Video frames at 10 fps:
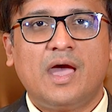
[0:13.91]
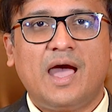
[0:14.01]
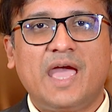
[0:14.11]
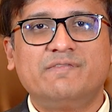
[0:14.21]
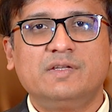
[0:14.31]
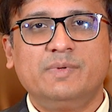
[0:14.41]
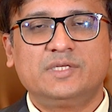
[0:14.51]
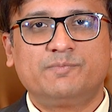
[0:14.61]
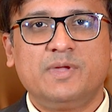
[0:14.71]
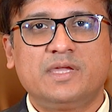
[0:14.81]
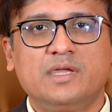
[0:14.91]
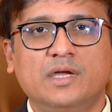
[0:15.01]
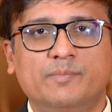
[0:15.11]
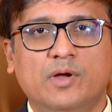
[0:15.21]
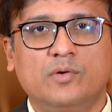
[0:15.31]
I will be
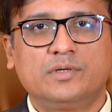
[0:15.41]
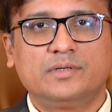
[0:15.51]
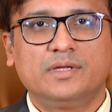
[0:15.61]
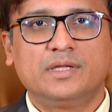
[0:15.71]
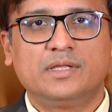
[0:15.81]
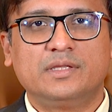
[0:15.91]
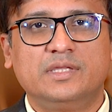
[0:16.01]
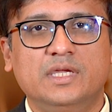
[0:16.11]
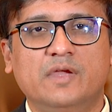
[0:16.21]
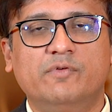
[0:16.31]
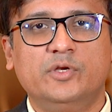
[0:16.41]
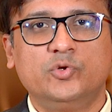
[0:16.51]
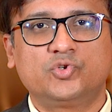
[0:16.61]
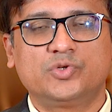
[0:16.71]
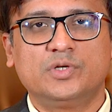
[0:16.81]
speaking about the
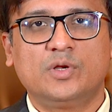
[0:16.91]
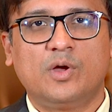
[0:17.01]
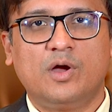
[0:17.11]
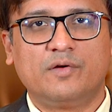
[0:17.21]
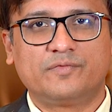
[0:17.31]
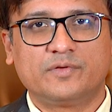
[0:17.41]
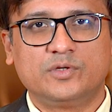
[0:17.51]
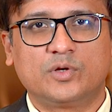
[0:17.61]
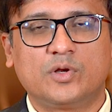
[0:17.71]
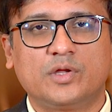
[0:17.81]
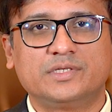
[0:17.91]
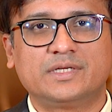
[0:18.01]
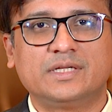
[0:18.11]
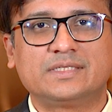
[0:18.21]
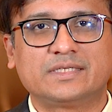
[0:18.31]
evolution of
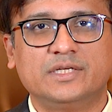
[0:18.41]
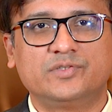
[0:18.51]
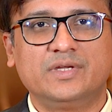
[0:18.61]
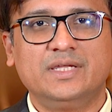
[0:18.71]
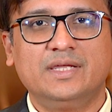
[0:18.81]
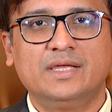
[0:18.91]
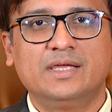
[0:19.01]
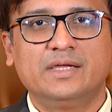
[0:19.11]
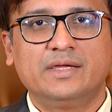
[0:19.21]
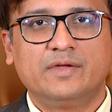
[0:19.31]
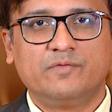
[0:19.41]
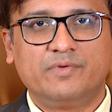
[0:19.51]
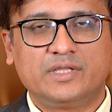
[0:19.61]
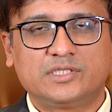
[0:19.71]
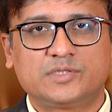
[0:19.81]
urological surgery
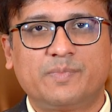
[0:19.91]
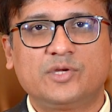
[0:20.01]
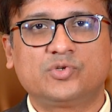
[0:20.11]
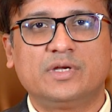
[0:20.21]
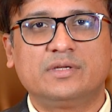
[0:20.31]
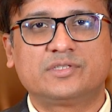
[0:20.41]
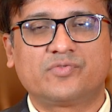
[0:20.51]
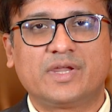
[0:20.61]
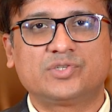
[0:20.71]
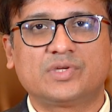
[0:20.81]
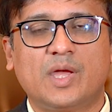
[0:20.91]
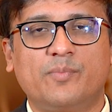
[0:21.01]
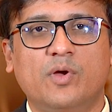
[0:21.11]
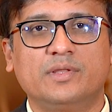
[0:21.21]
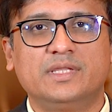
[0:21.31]
with special stress
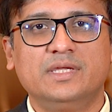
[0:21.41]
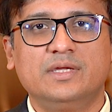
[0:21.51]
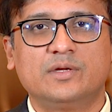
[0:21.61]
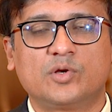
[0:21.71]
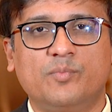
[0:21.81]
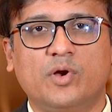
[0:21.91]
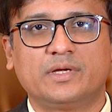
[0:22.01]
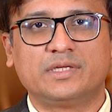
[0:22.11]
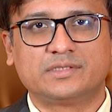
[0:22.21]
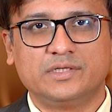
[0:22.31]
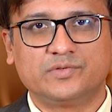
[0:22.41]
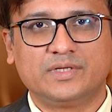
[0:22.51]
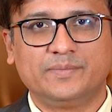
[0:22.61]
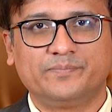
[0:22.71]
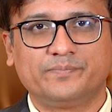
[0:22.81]
upon the robotic
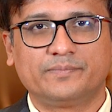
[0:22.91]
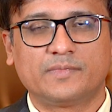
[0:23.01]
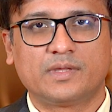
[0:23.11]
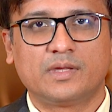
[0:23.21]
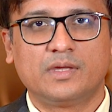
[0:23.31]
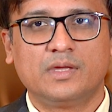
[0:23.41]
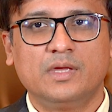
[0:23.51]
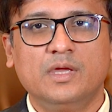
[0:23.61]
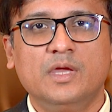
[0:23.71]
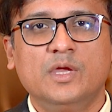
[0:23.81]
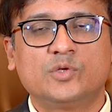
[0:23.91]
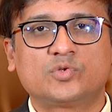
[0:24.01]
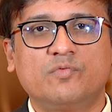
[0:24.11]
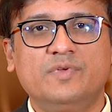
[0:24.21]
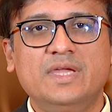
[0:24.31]
surgery.
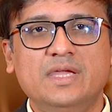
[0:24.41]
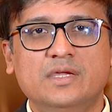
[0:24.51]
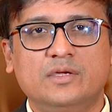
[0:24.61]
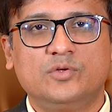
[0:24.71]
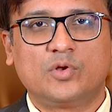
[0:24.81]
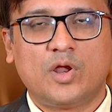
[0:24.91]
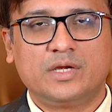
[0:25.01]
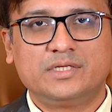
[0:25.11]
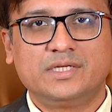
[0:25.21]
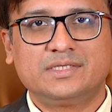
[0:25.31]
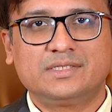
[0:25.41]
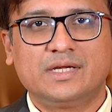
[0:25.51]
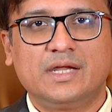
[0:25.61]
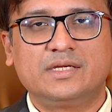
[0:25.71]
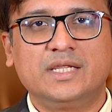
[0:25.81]
So we urologists
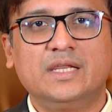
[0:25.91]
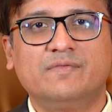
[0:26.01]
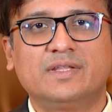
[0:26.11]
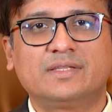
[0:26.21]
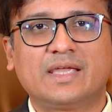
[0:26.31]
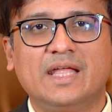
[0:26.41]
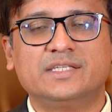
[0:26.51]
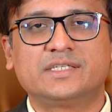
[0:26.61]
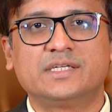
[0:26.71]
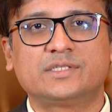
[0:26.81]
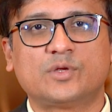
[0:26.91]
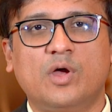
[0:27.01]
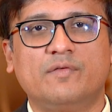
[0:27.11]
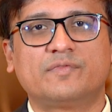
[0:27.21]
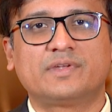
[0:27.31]
deal with cancers of